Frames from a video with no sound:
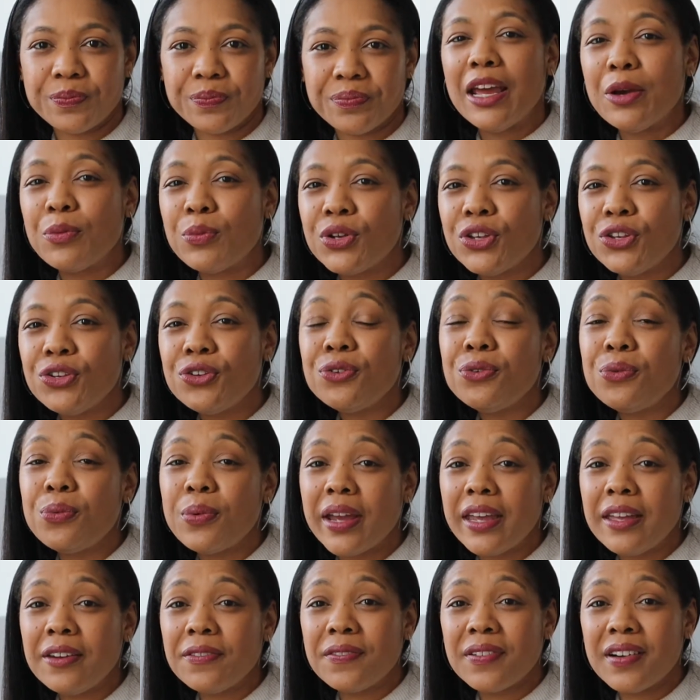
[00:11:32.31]
And when you
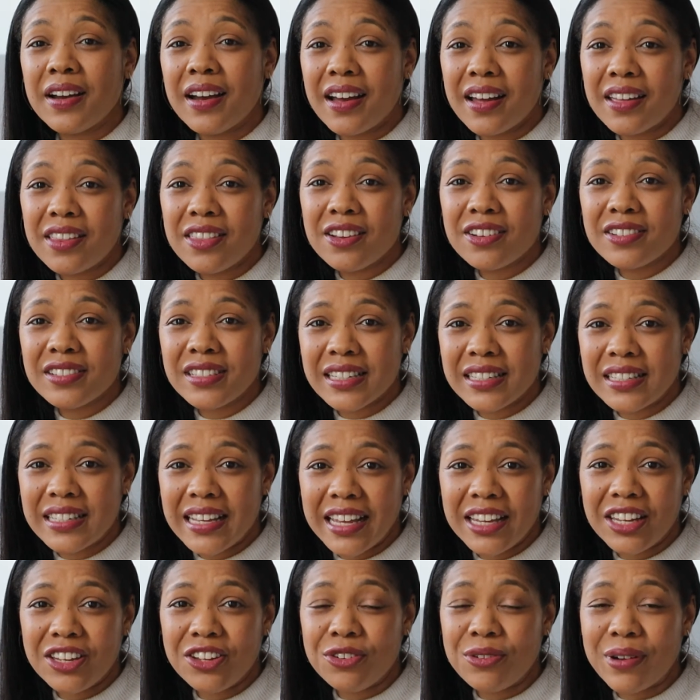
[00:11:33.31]
wait for others to
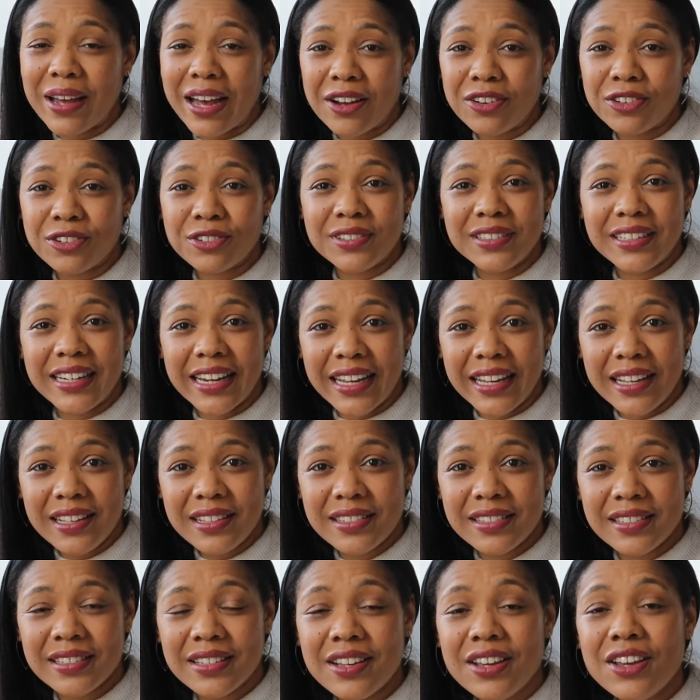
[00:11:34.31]
take you out on
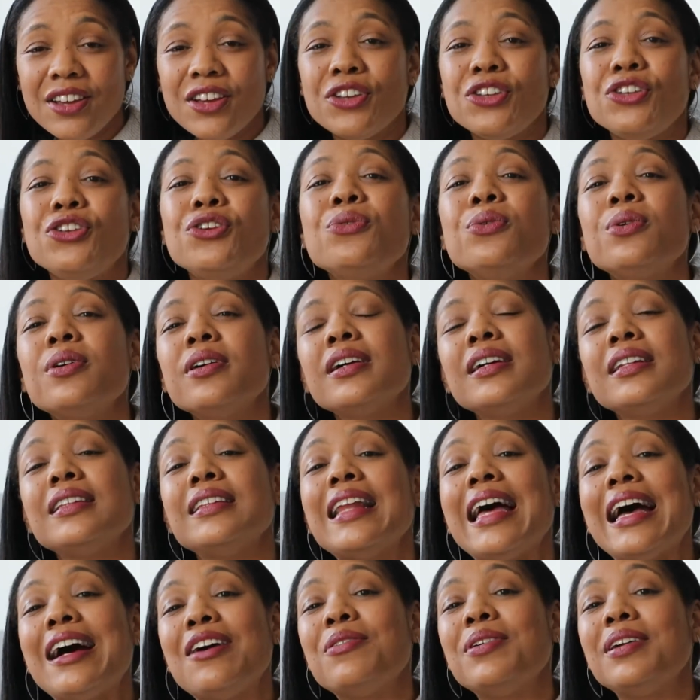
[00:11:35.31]
dates, you are
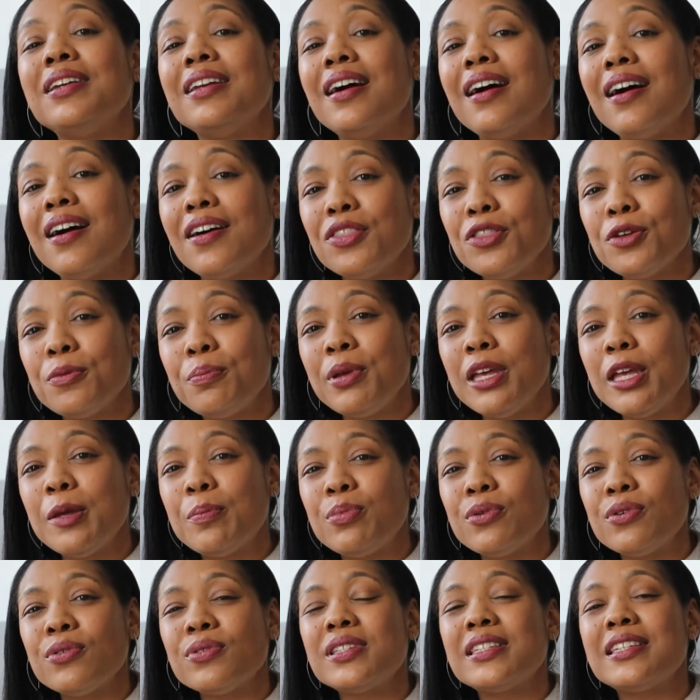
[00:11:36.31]
allowing other
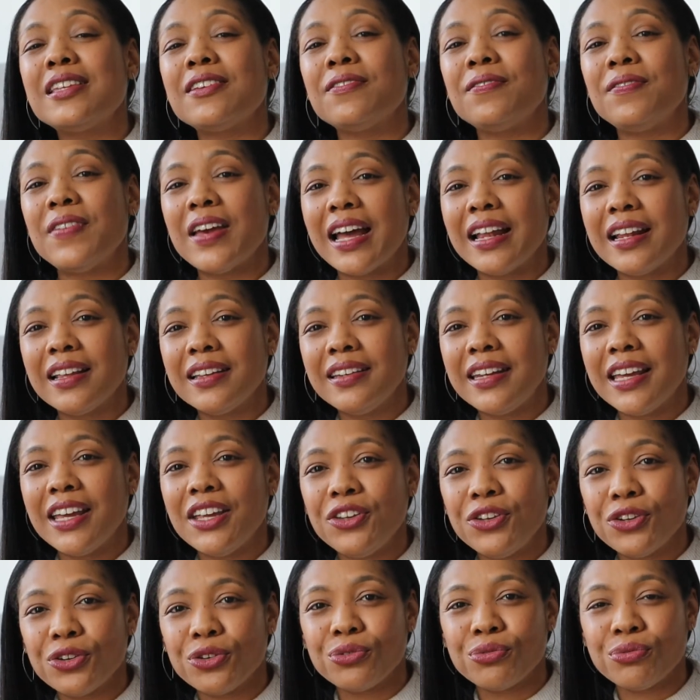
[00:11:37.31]
people to
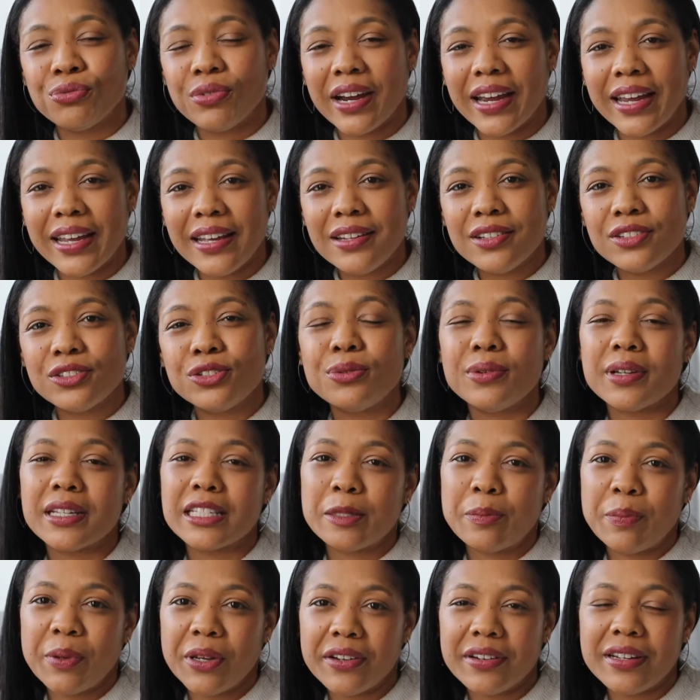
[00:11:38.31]
validate your right to
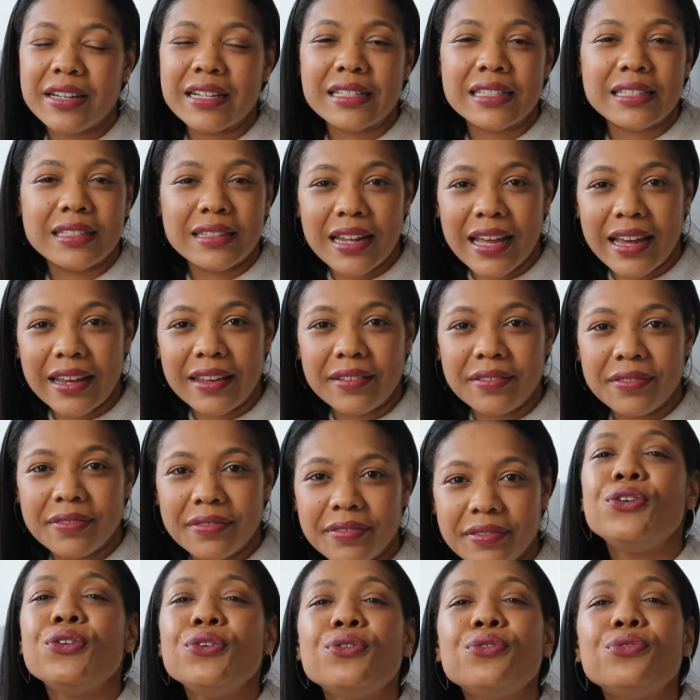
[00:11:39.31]
experience life.
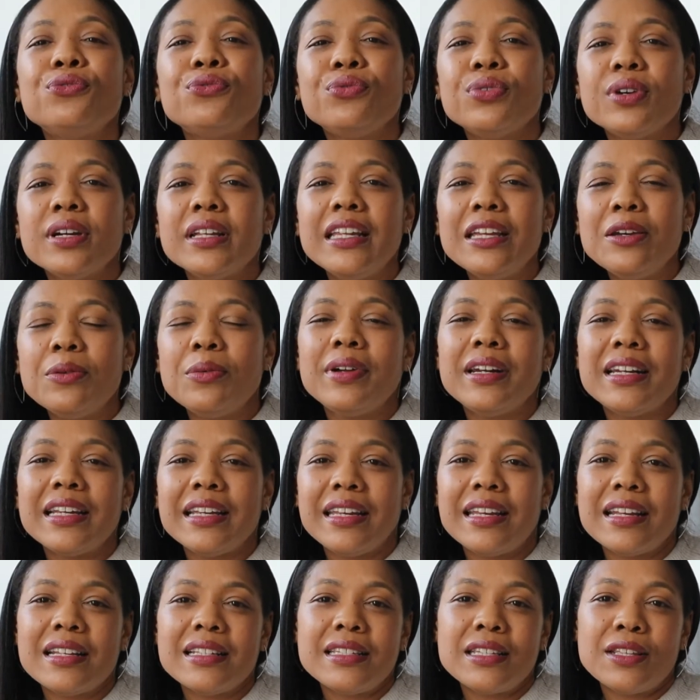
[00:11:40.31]
You really want
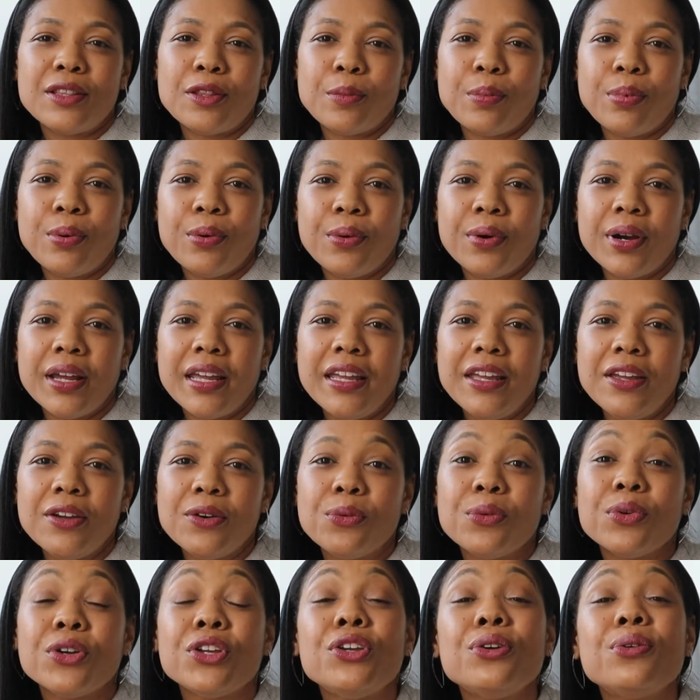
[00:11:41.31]
to get to the point
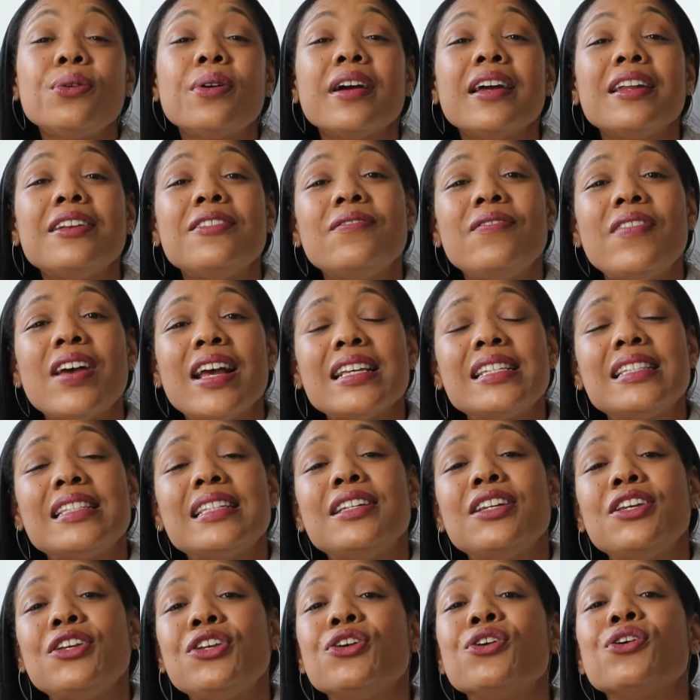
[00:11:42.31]
where you are
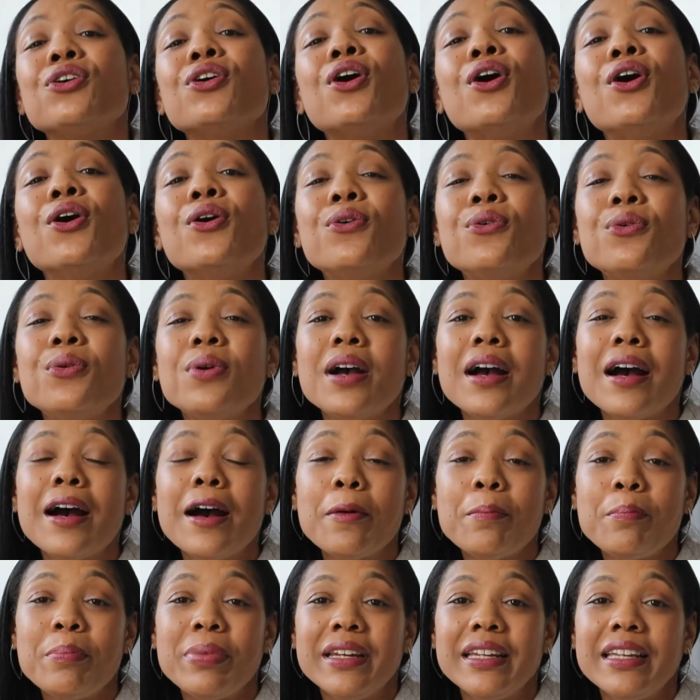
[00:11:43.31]
investing in your own
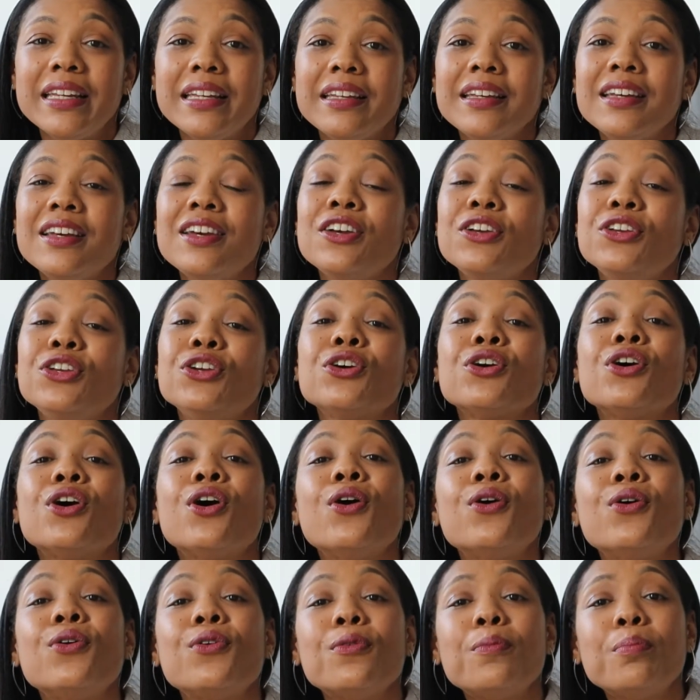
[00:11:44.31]
company, your
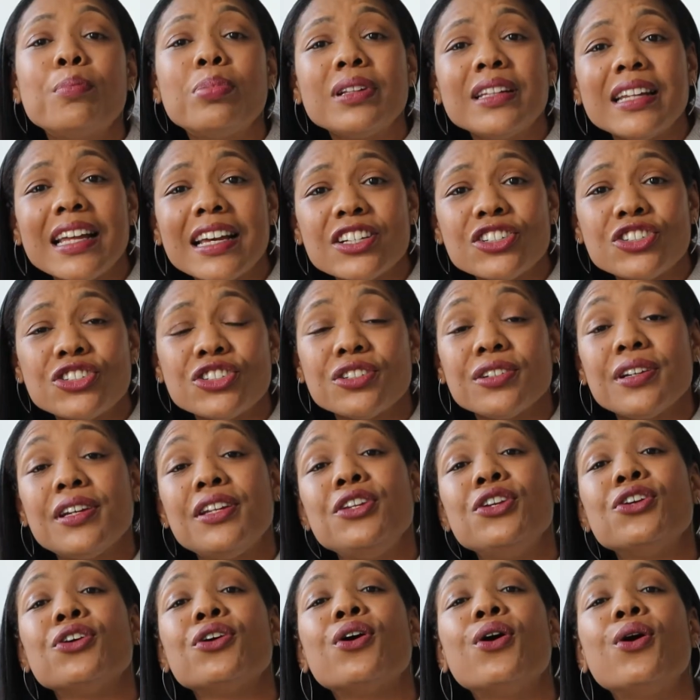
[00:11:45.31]
own pleasure,
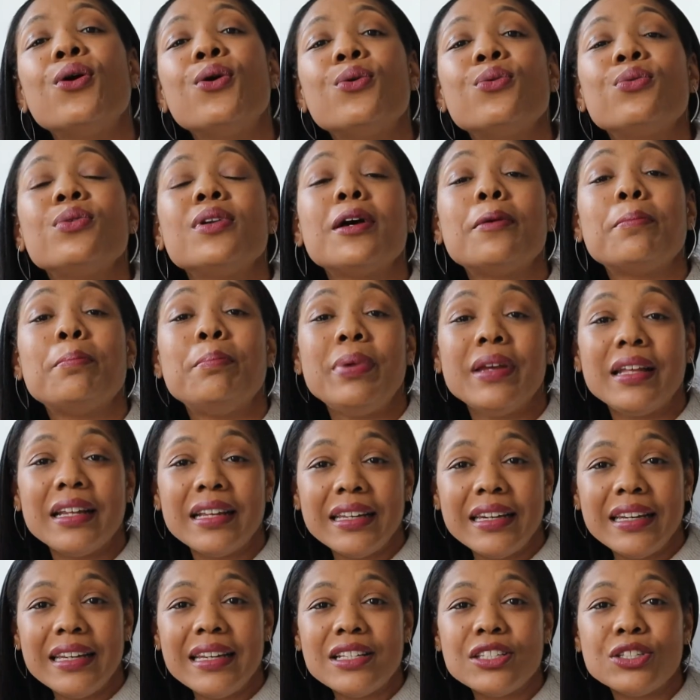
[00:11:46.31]
and your own
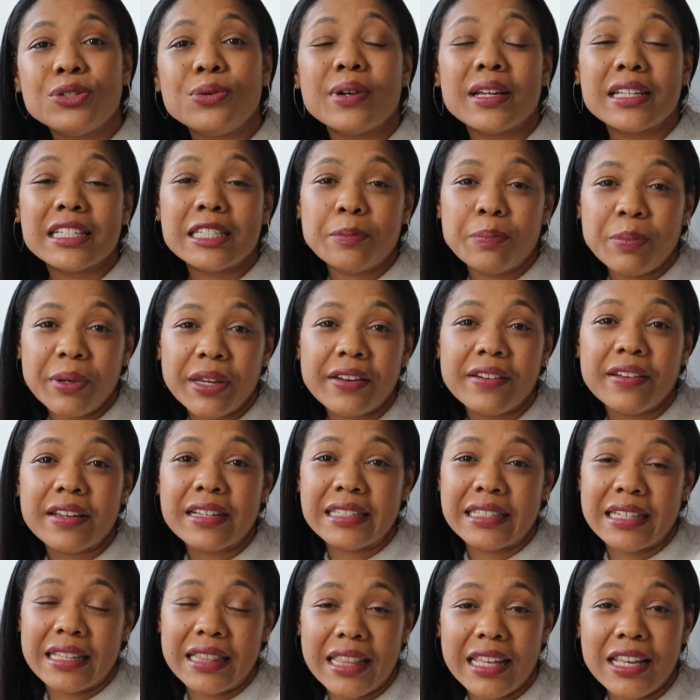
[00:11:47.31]
ability to
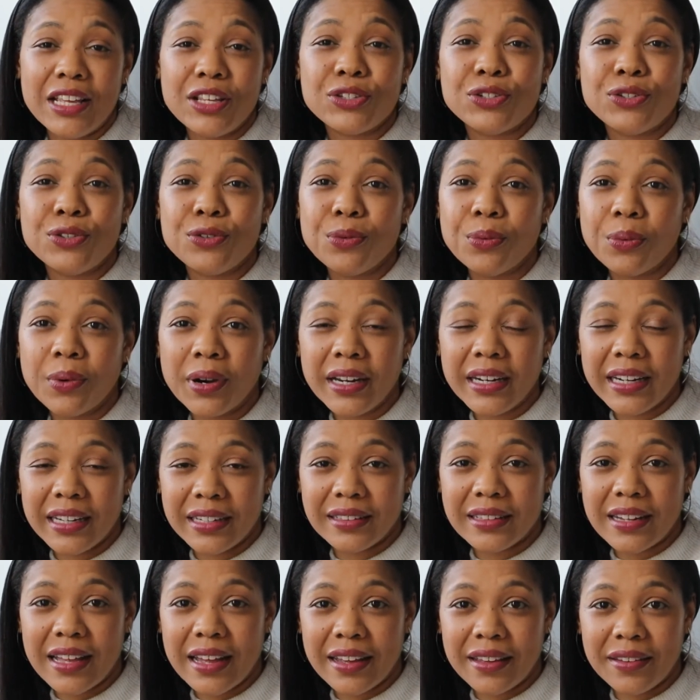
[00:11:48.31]
experience the things you want
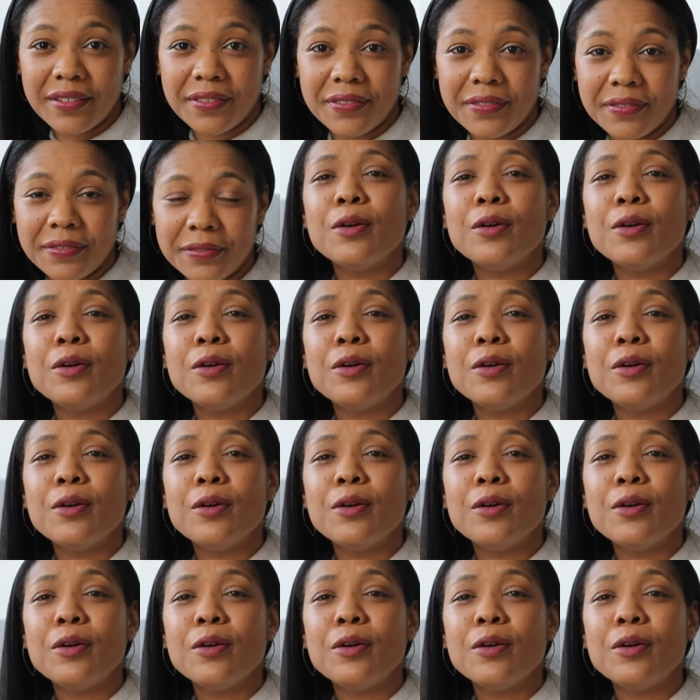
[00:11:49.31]
in life.